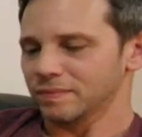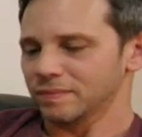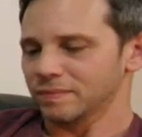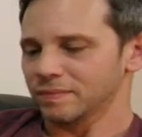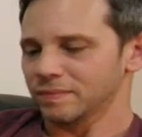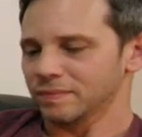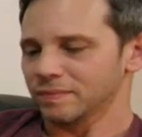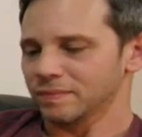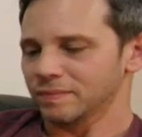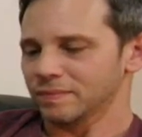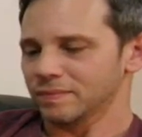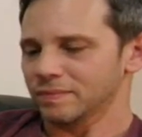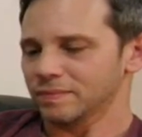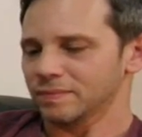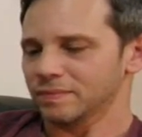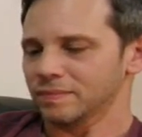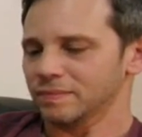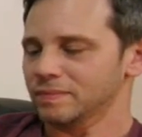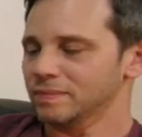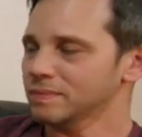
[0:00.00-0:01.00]

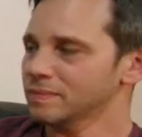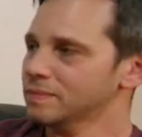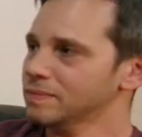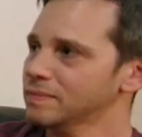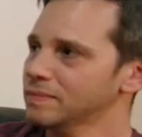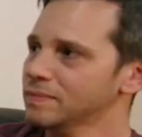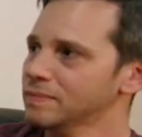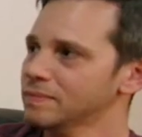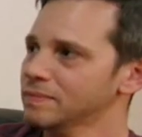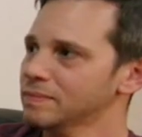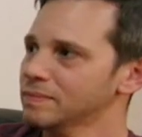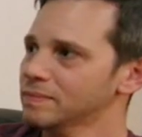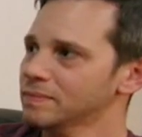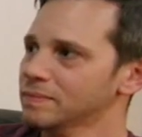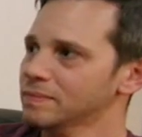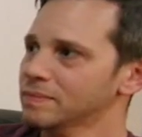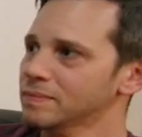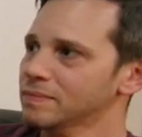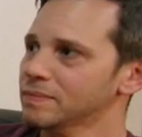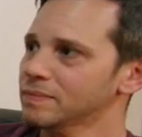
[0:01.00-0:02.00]

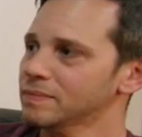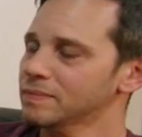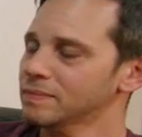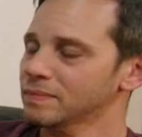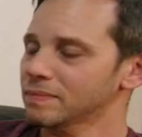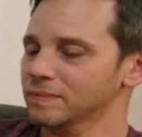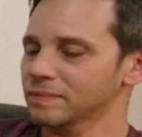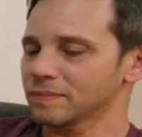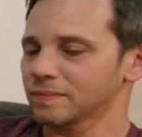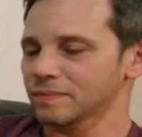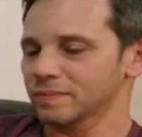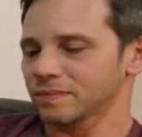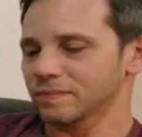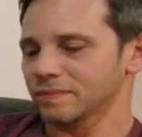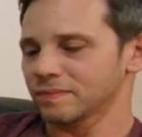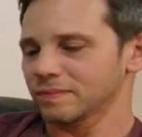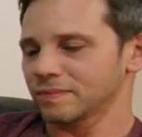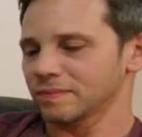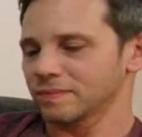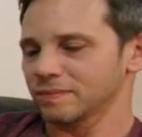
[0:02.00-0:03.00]

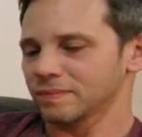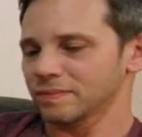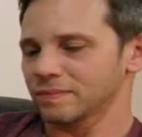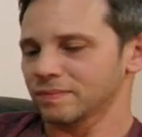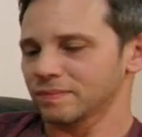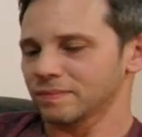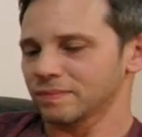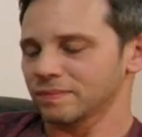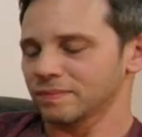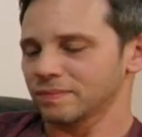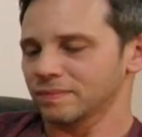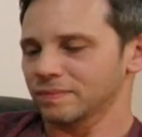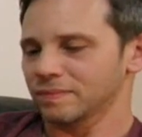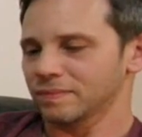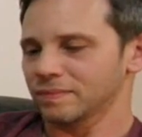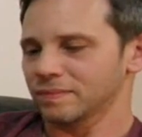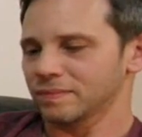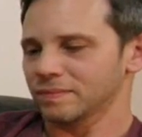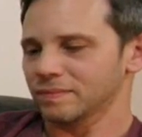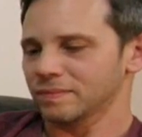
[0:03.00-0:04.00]

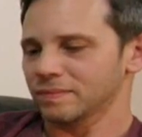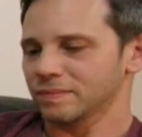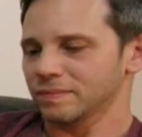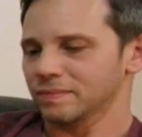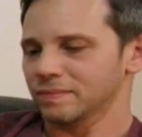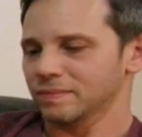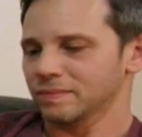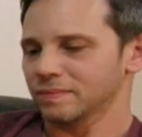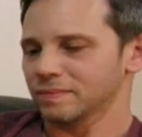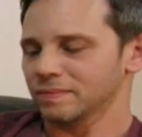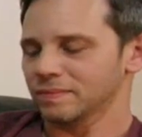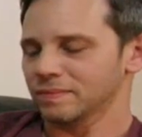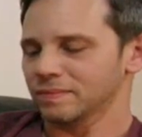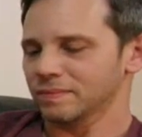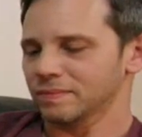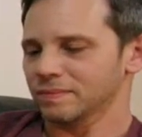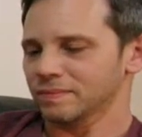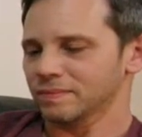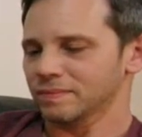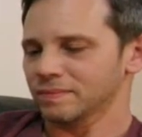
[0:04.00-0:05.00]

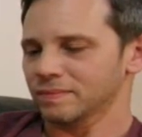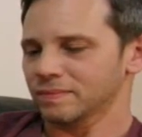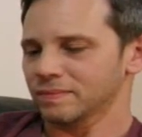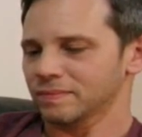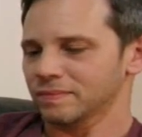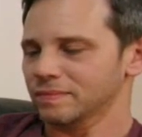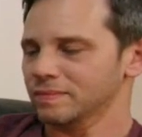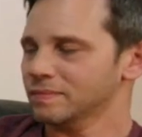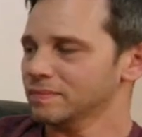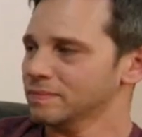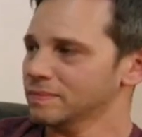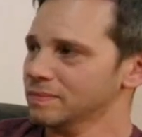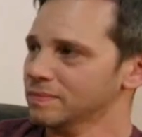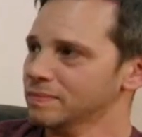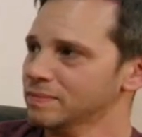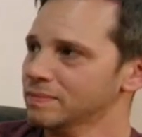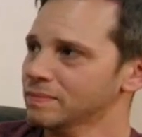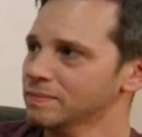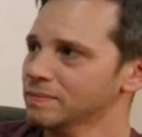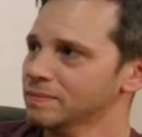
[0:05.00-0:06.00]

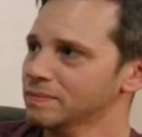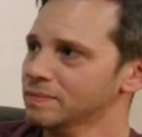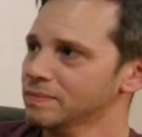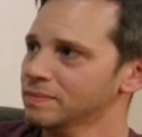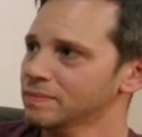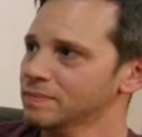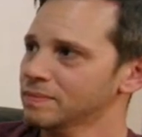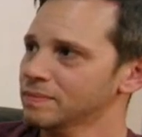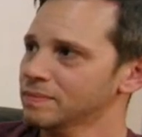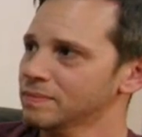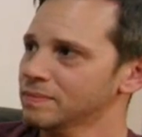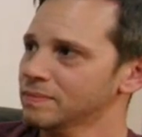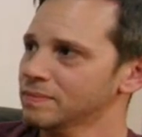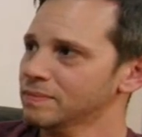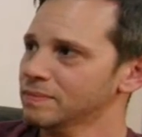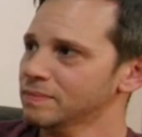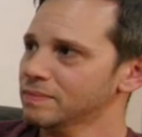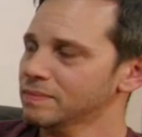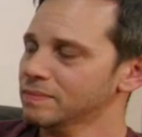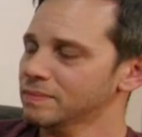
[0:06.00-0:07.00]

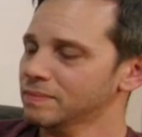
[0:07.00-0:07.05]
No words are spoken by the person on screen.